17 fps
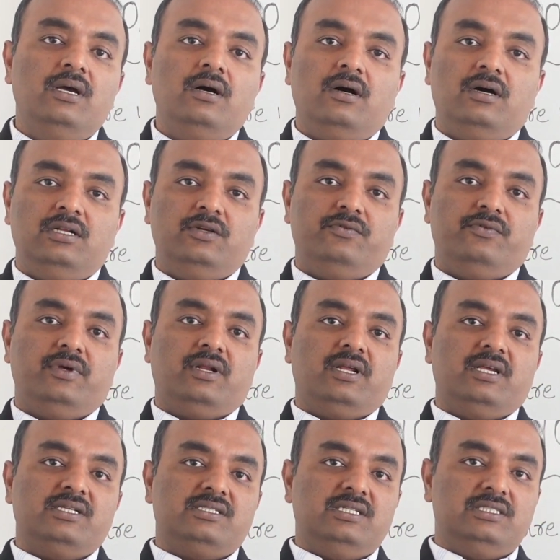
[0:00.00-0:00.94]
or if your
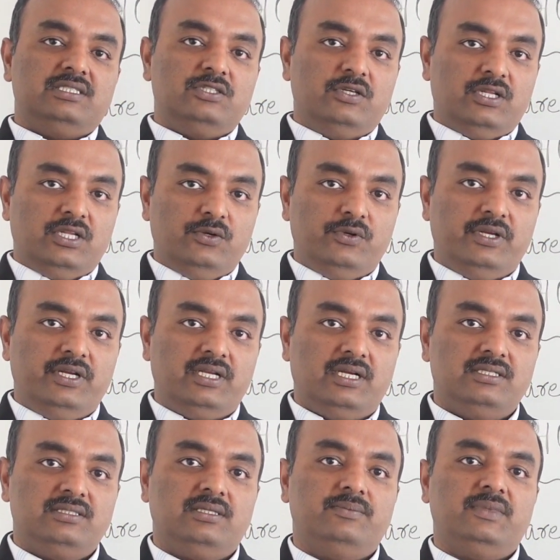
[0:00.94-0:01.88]
guest is in your unit
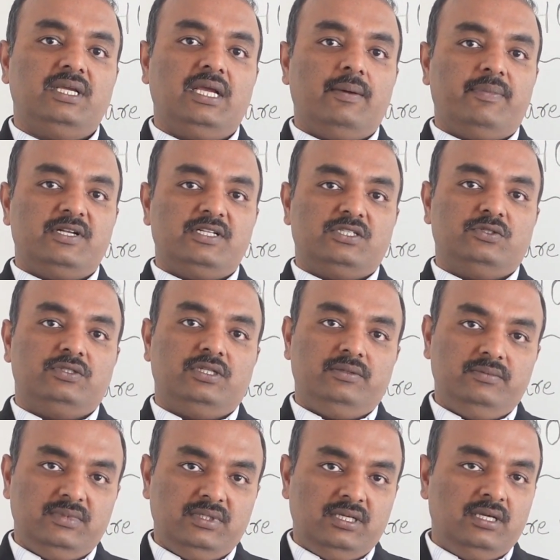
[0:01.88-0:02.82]
and something happens to
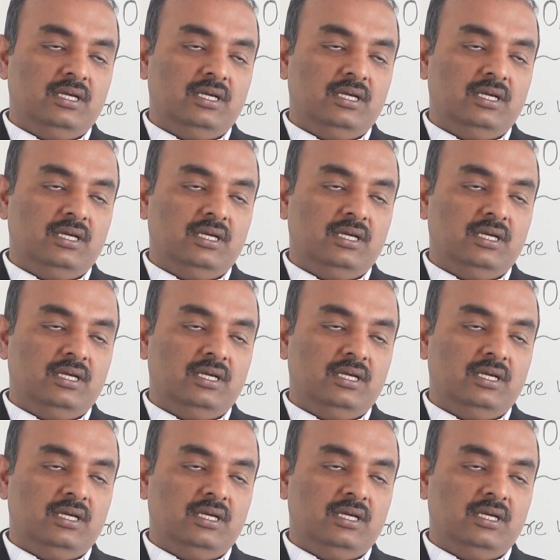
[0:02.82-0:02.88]
them,